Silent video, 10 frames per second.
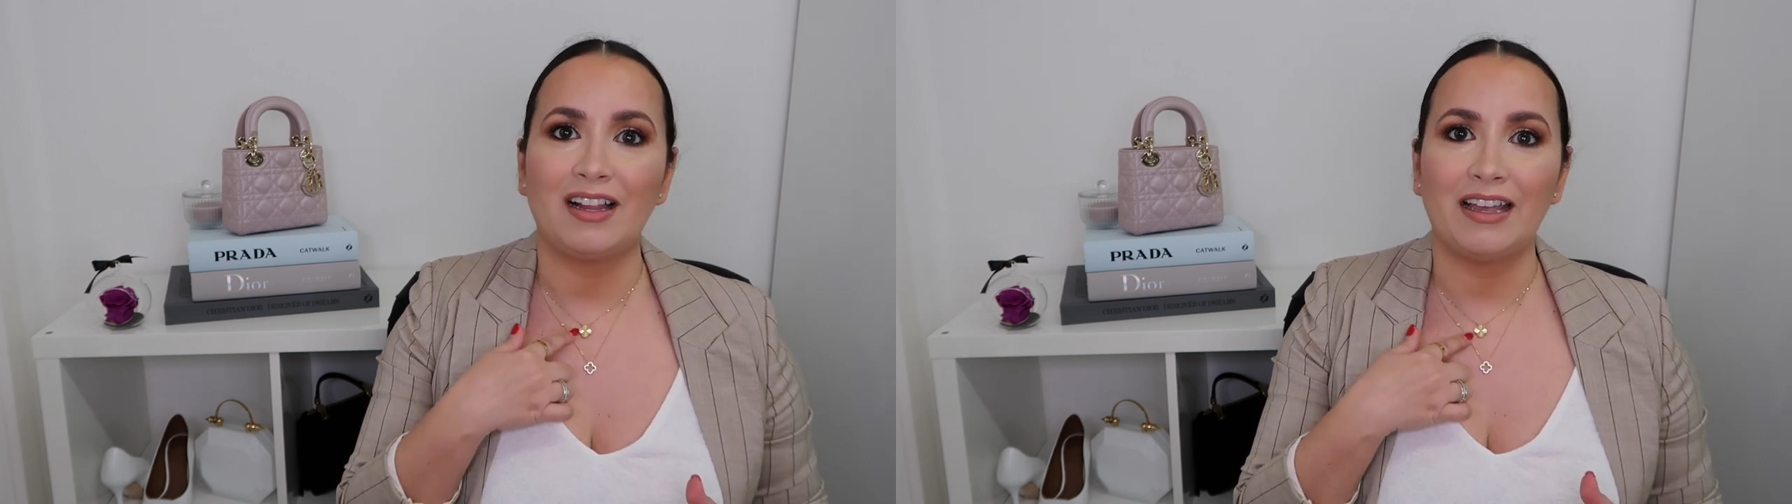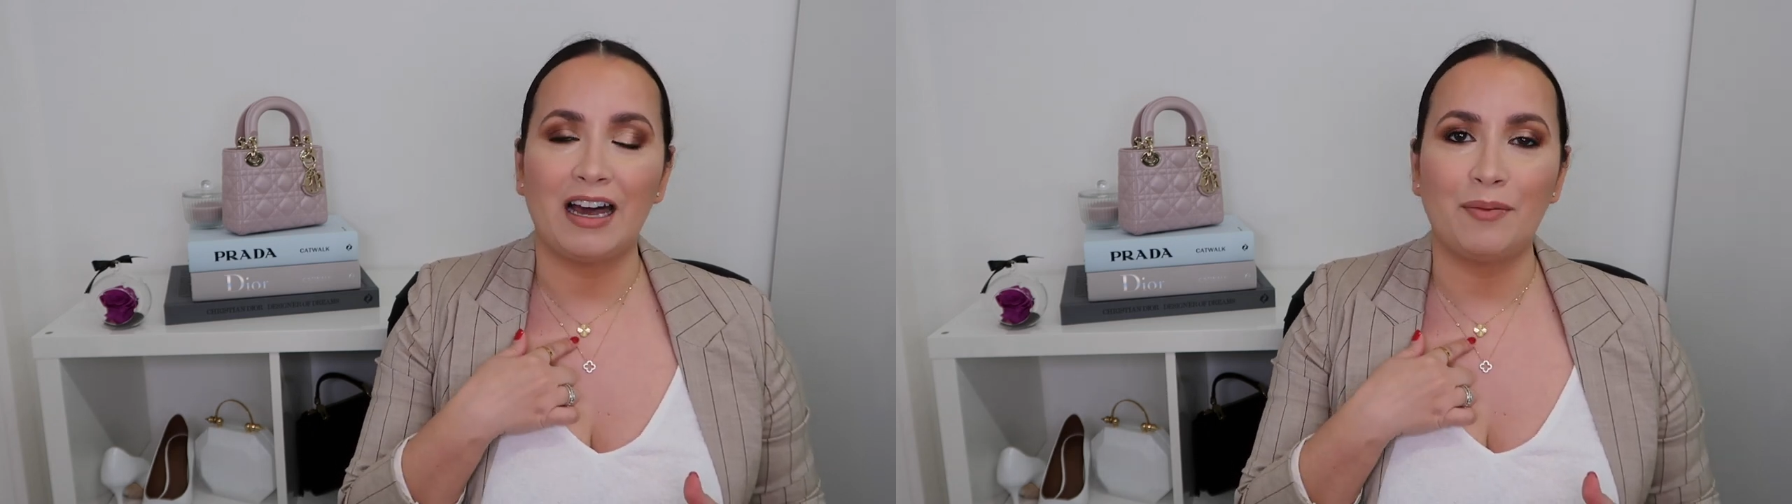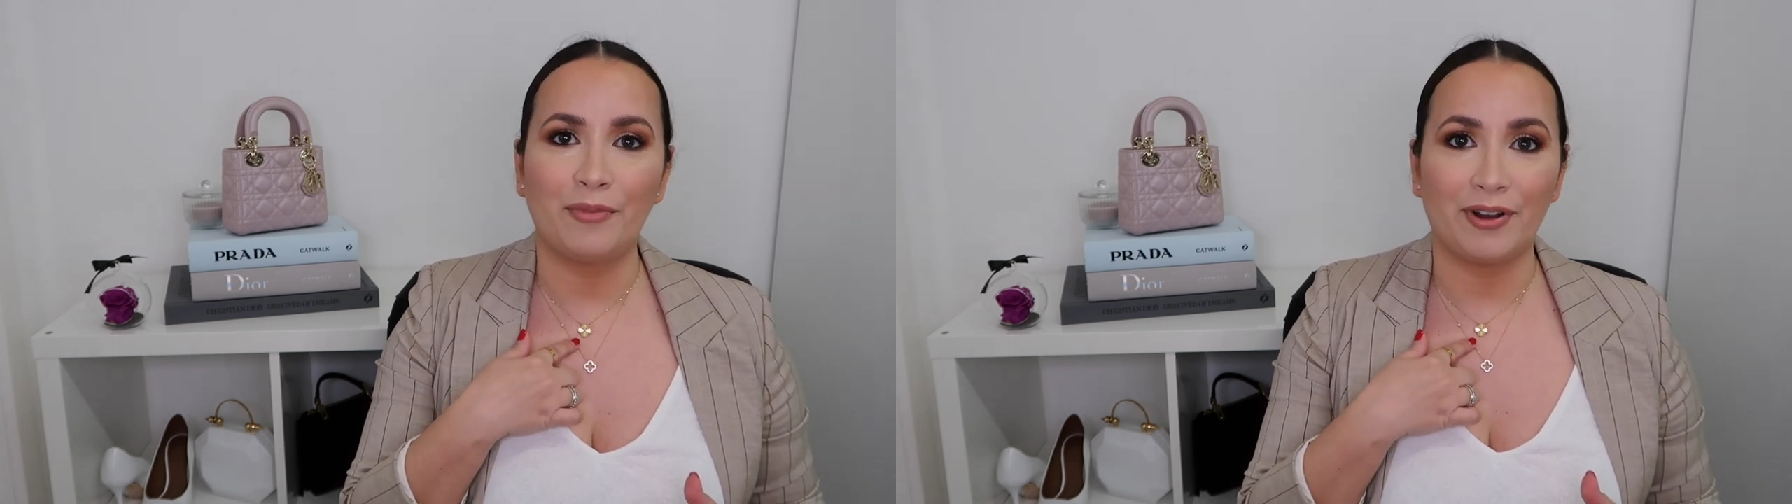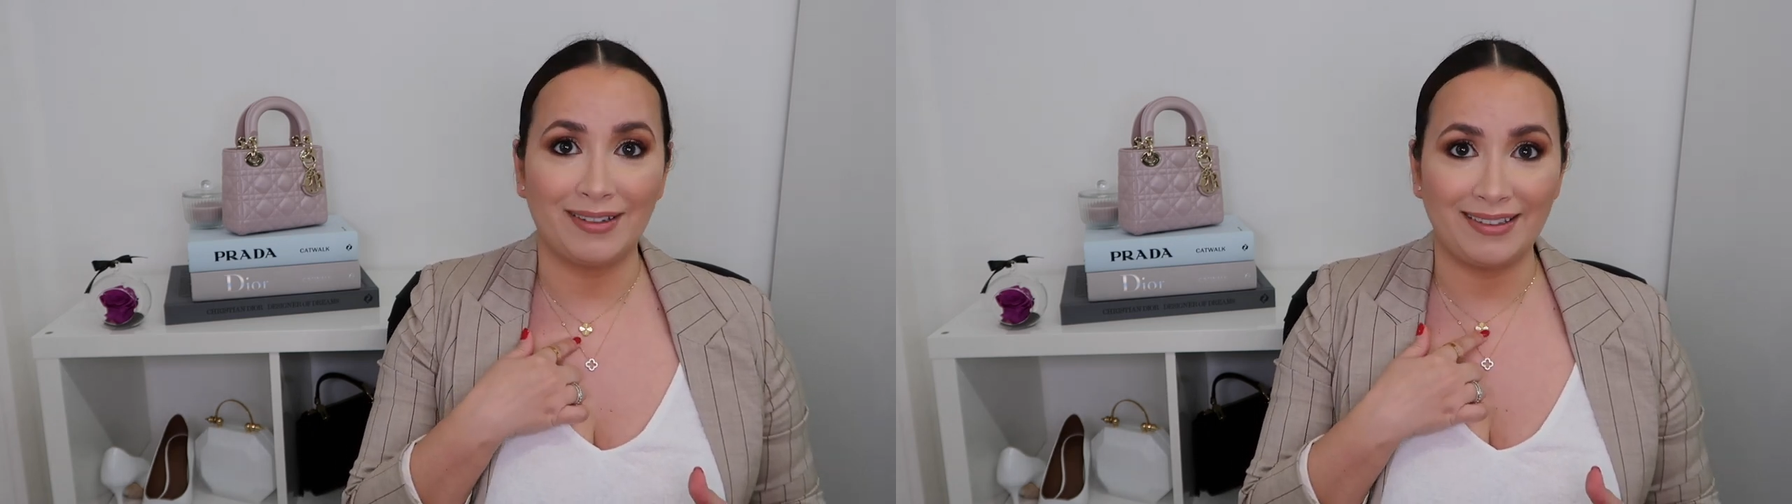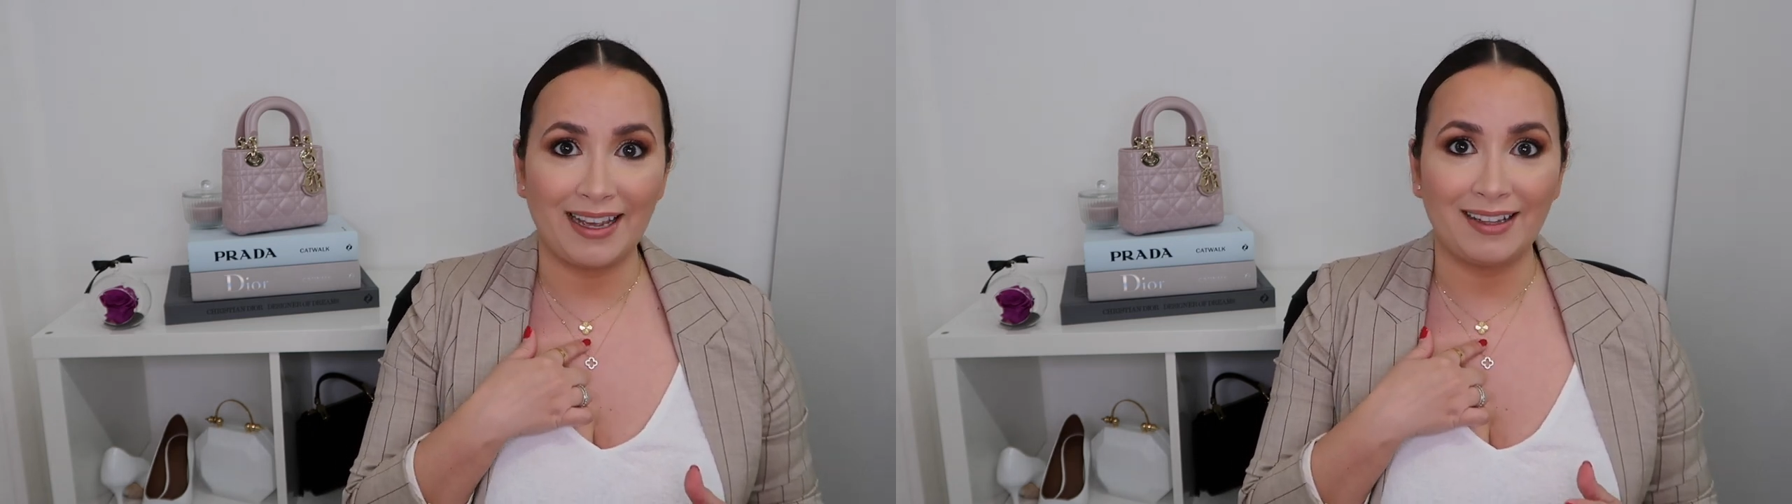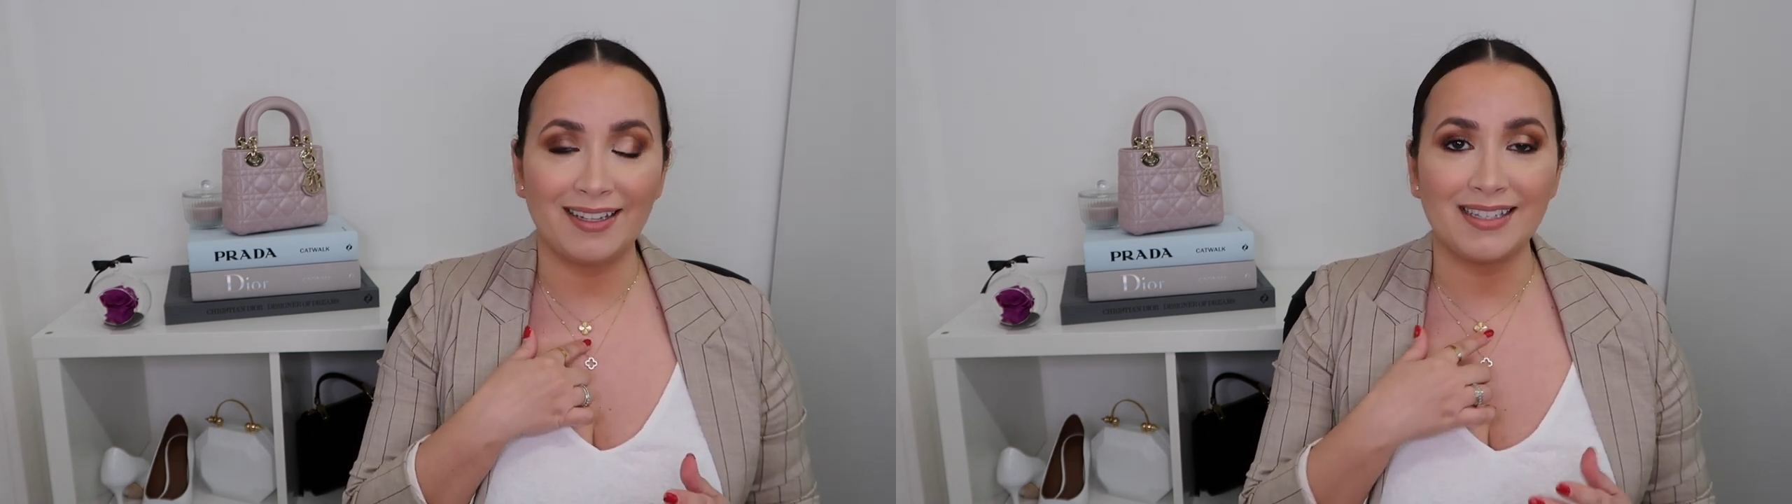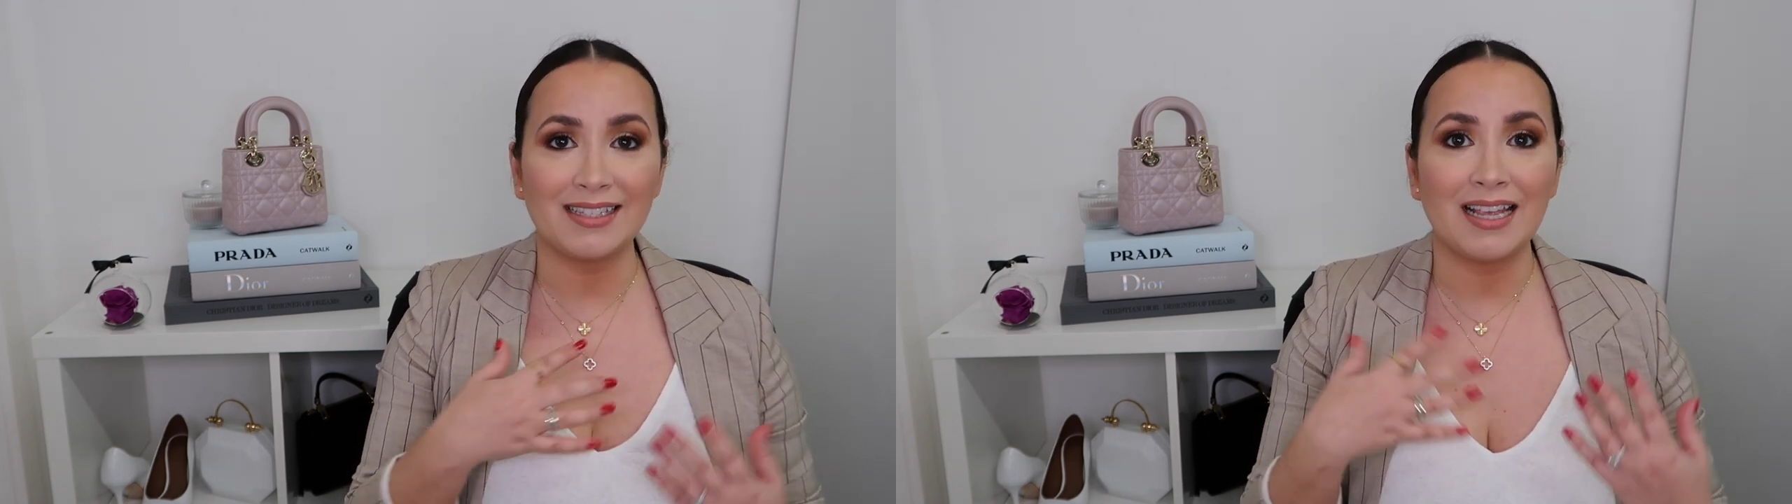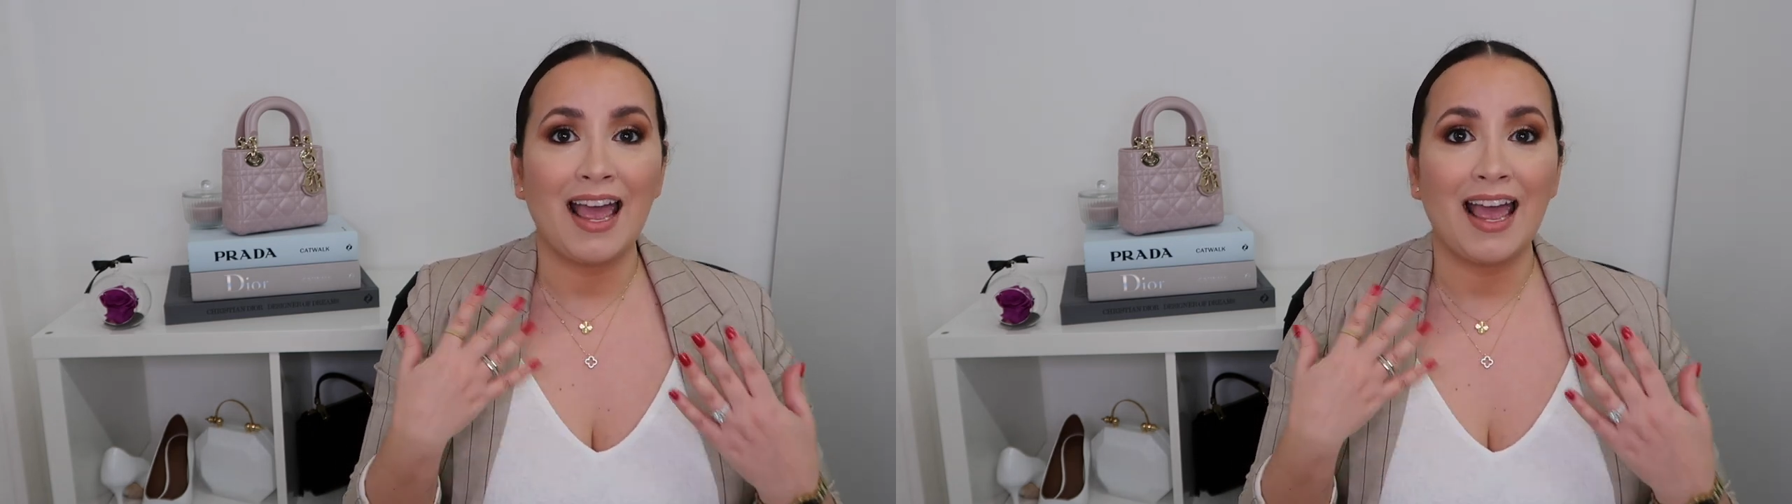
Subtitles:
Alhambra necklace,